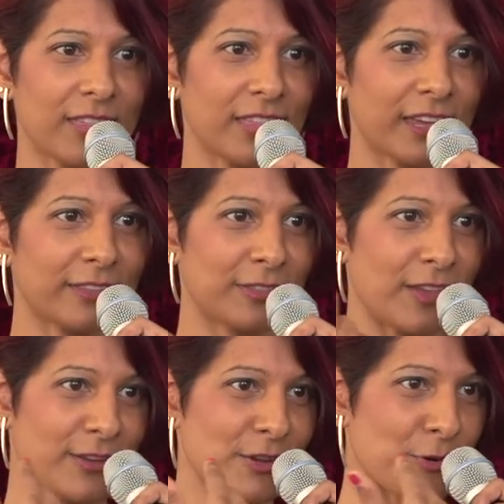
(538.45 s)
like
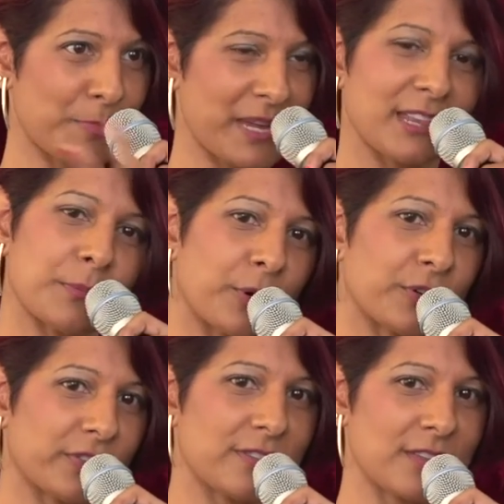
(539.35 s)
you're being the
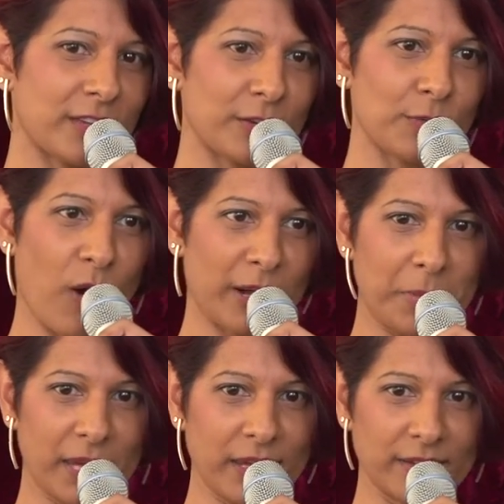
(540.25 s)
person that you'd want to
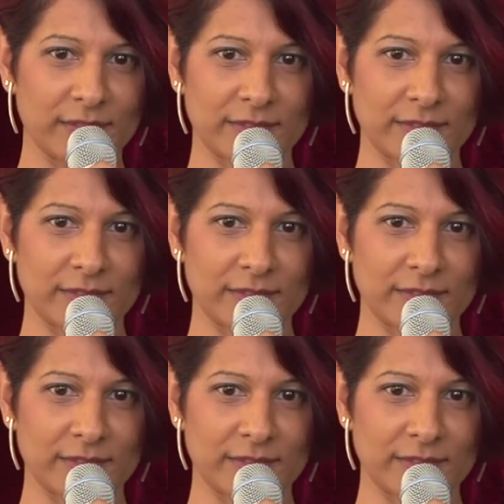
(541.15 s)
be.